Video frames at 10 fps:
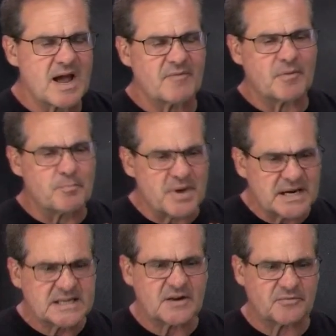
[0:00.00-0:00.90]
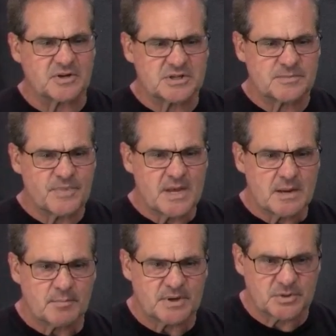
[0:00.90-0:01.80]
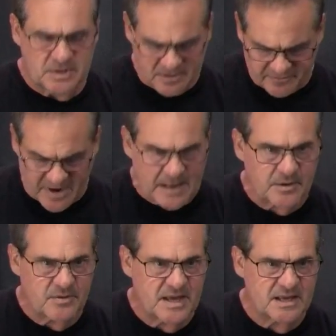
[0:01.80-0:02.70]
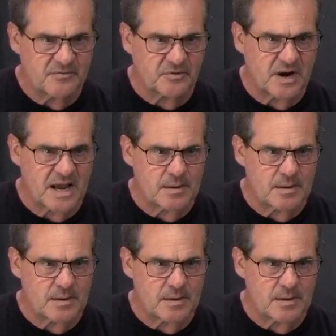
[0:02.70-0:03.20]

have a big difference between the value they give for